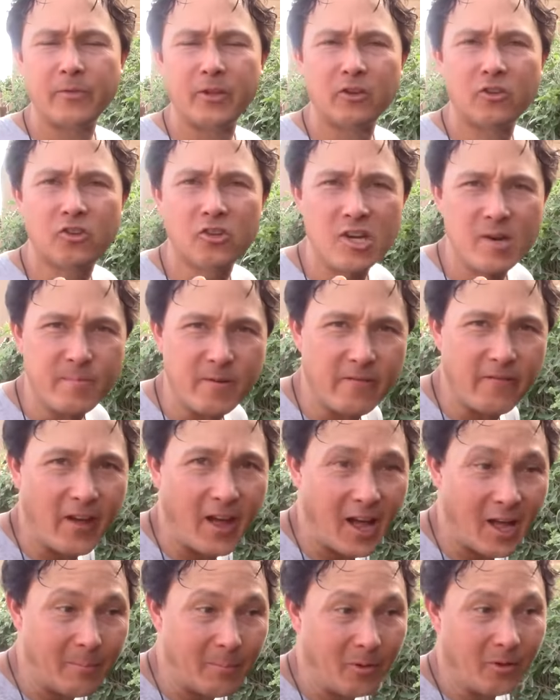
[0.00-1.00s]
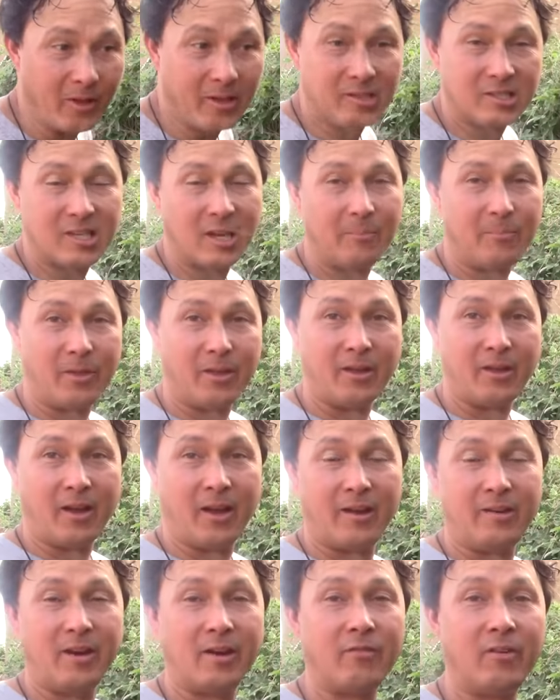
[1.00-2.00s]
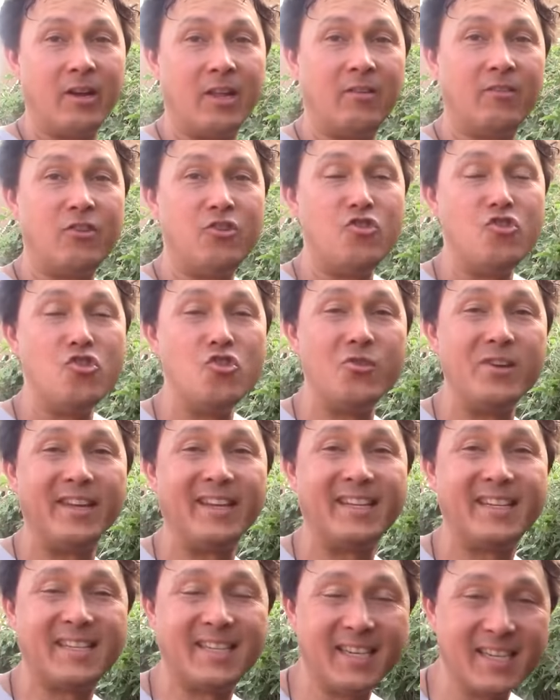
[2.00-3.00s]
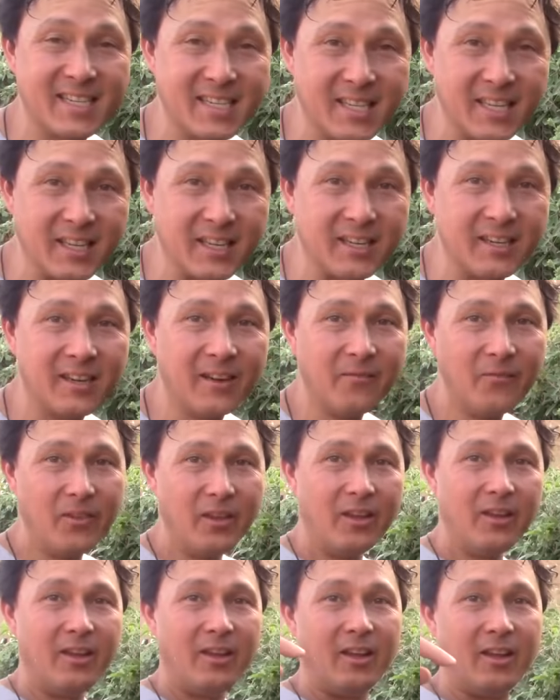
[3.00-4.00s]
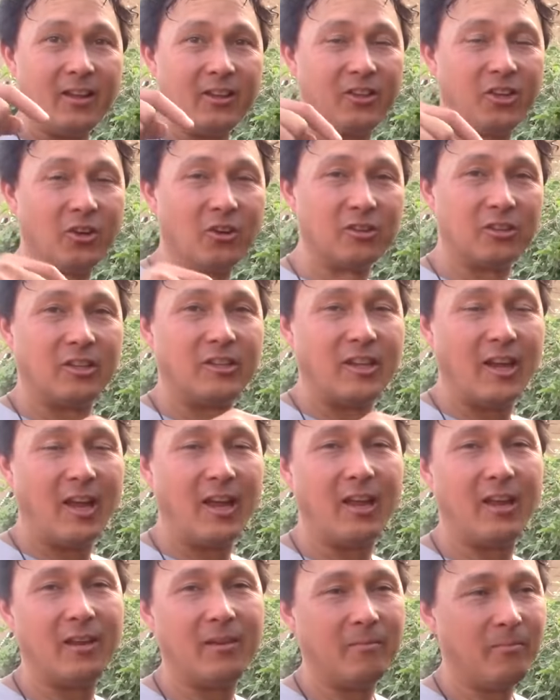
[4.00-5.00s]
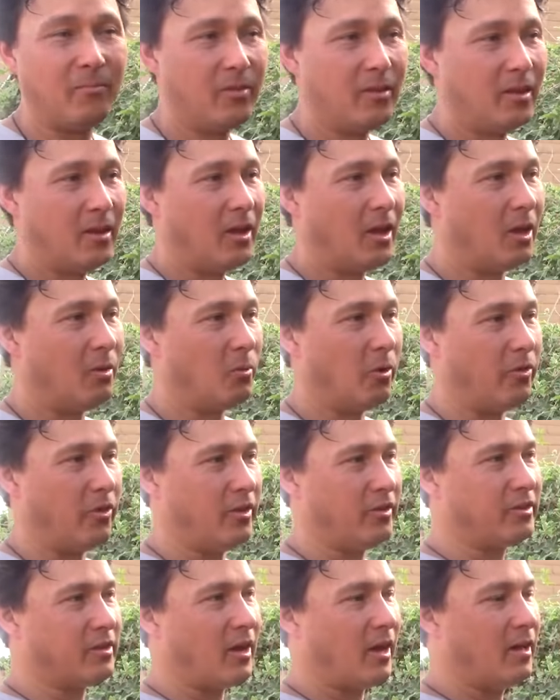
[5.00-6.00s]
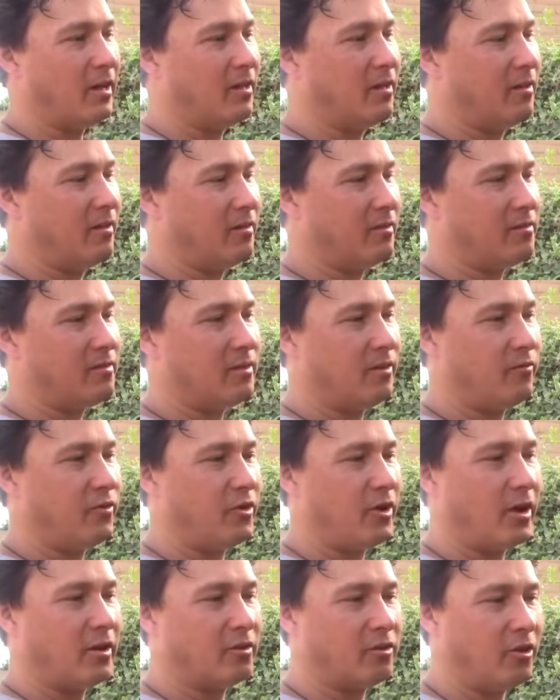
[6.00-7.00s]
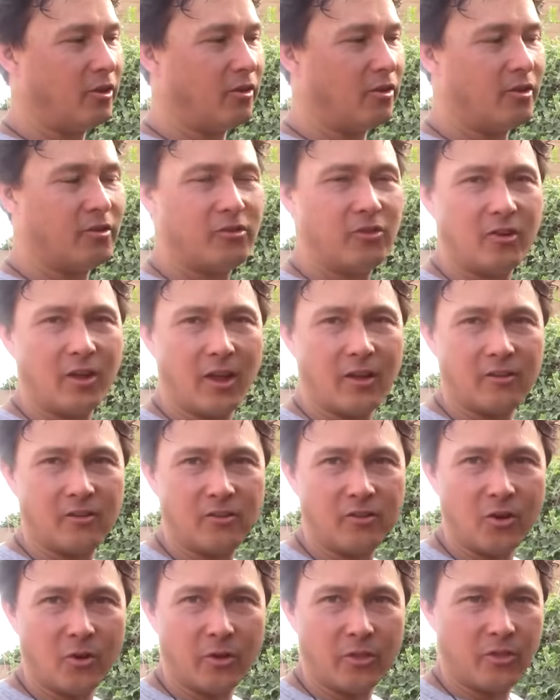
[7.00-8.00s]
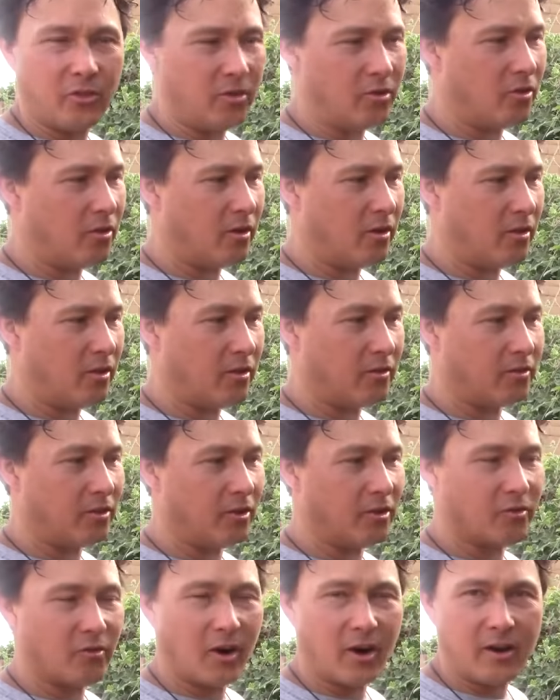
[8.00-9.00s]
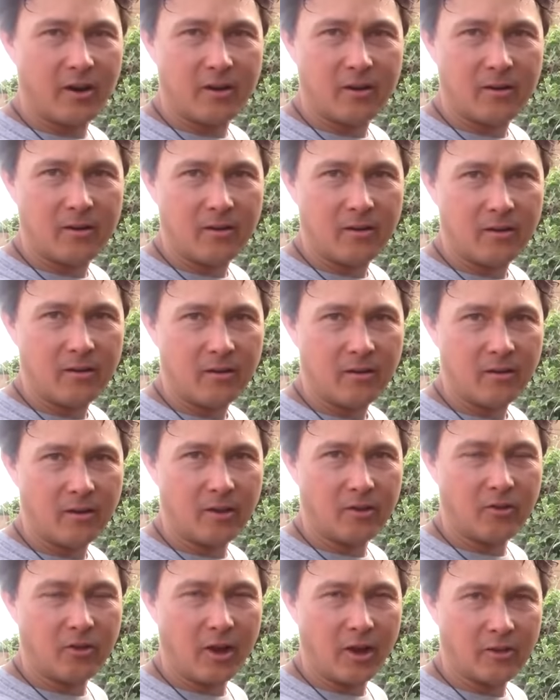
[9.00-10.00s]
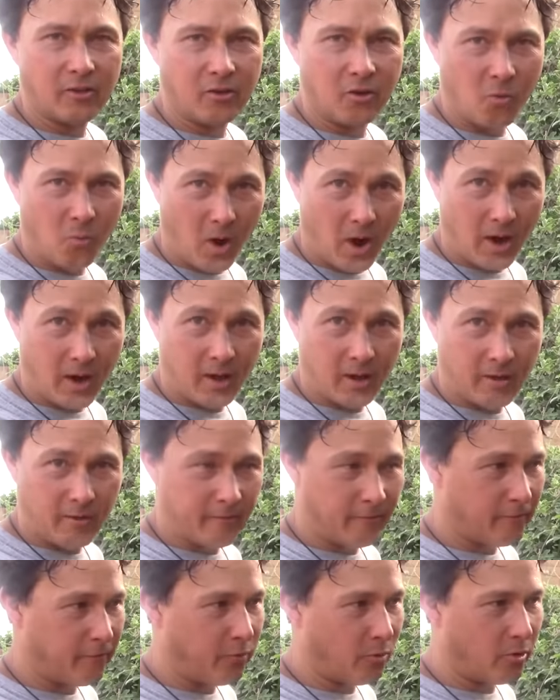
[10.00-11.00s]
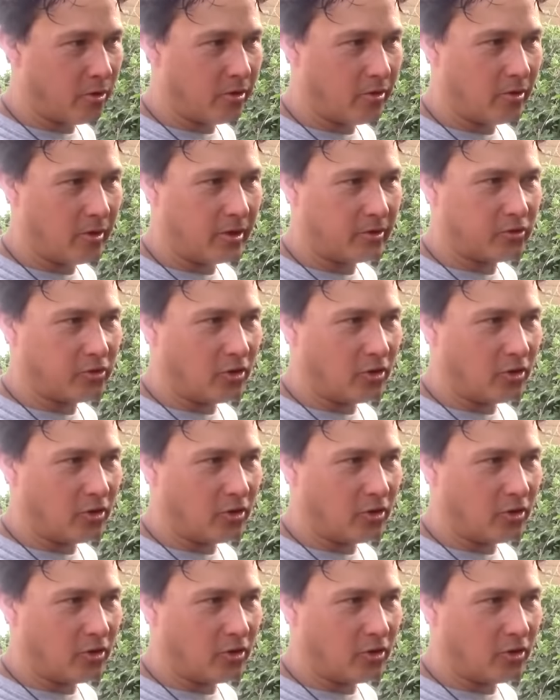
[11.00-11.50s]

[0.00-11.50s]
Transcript: super valuable and something I never even knew existed until today. And what this guy is, if you guys look at this, you guys know what this is, right? Like you guys in Hawaii and Florida, you're like,